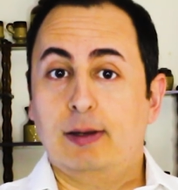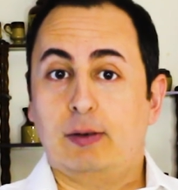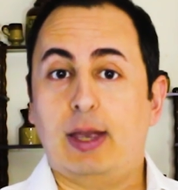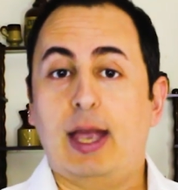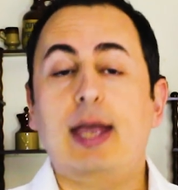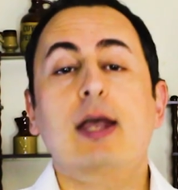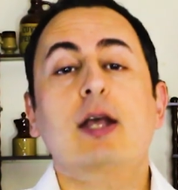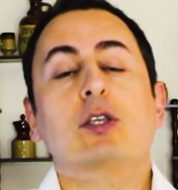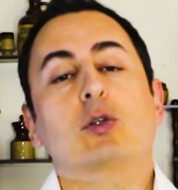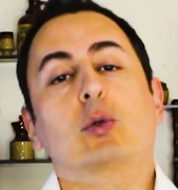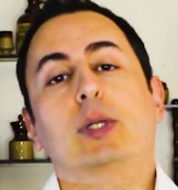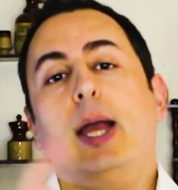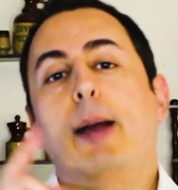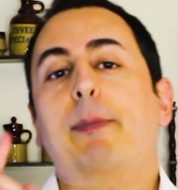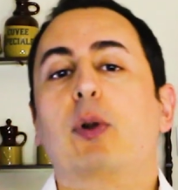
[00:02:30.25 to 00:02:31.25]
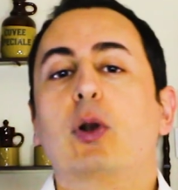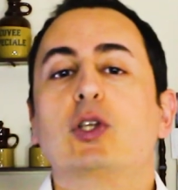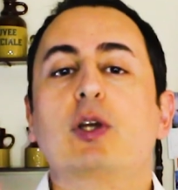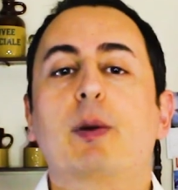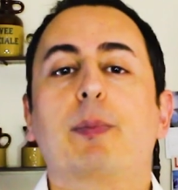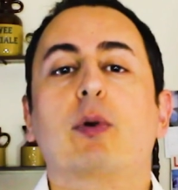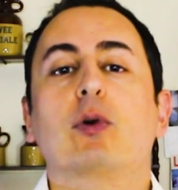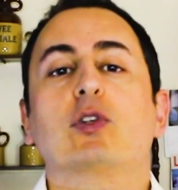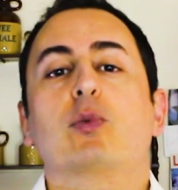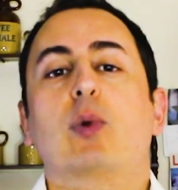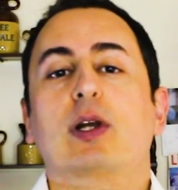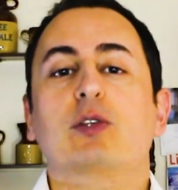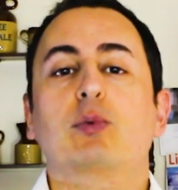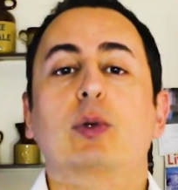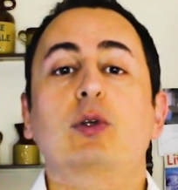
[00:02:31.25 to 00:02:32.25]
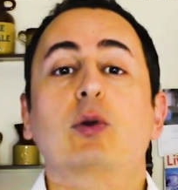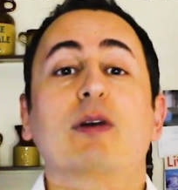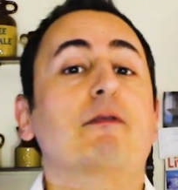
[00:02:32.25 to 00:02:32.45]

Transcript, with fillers: Okay, so the apology approach works when you